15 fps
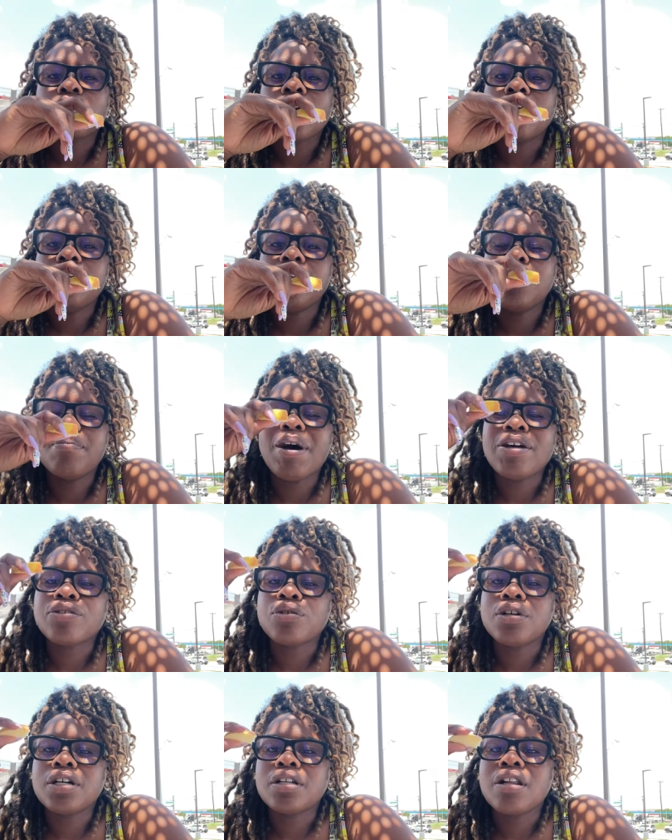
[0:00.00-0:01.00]
And then about
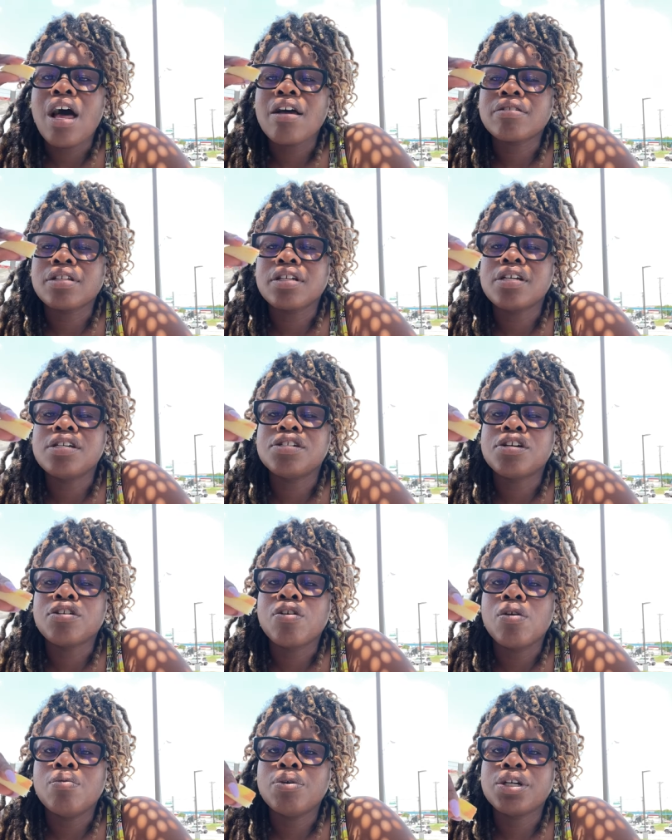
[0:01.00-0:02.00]
3 o'clock, the kids are
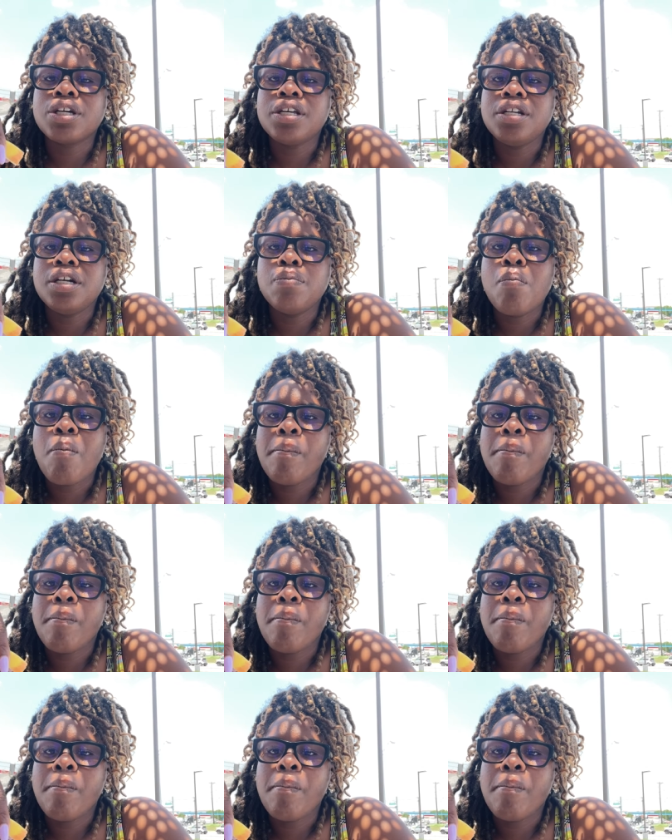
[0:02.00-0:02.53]
going with Kenny.